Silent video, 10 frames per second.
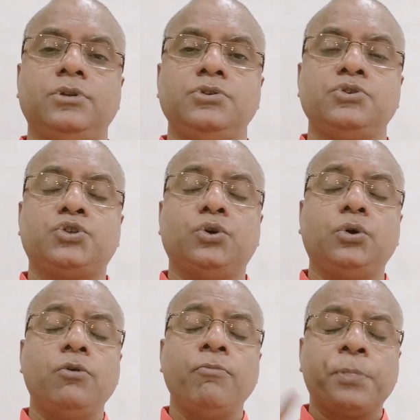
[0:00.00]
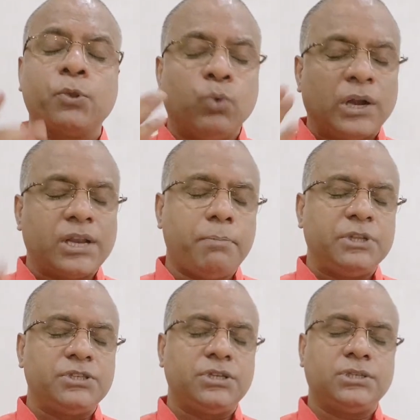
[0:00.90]
So what
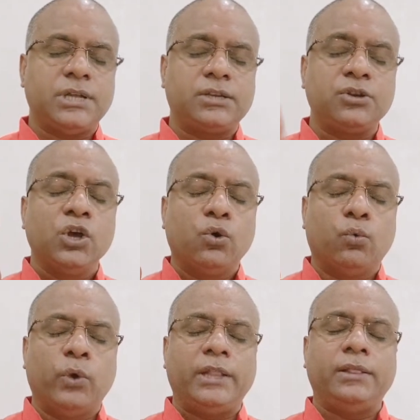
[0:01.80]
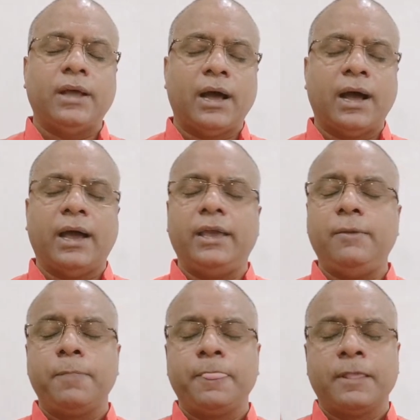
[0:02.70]
happens is that when
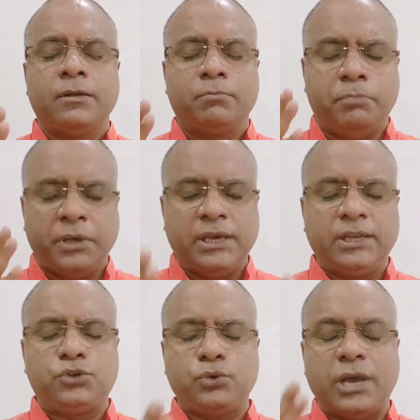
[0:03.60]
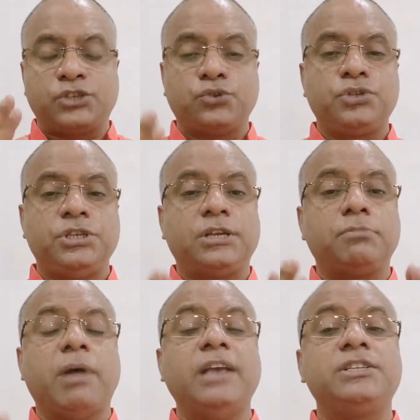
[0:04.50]
I begin to
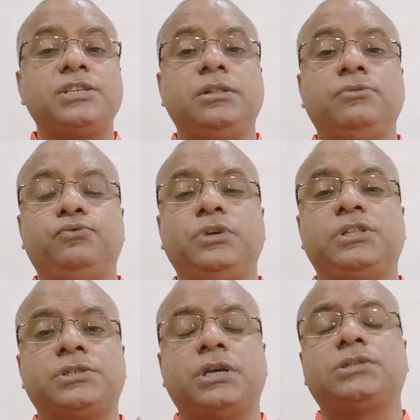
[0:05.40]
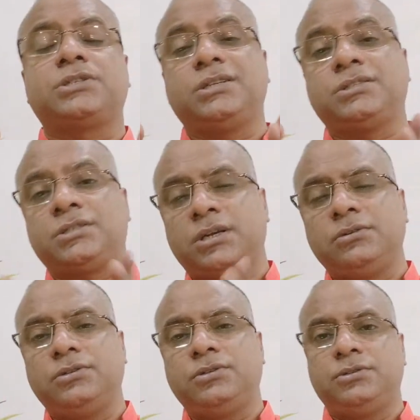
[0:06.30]
associate myself with such
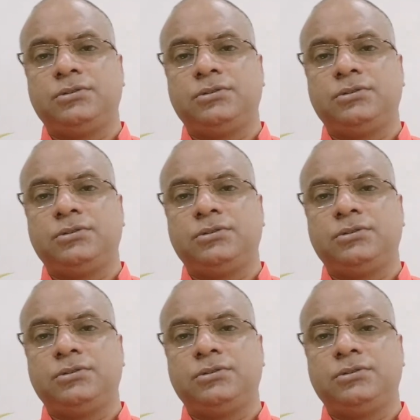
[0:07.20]
satsangs,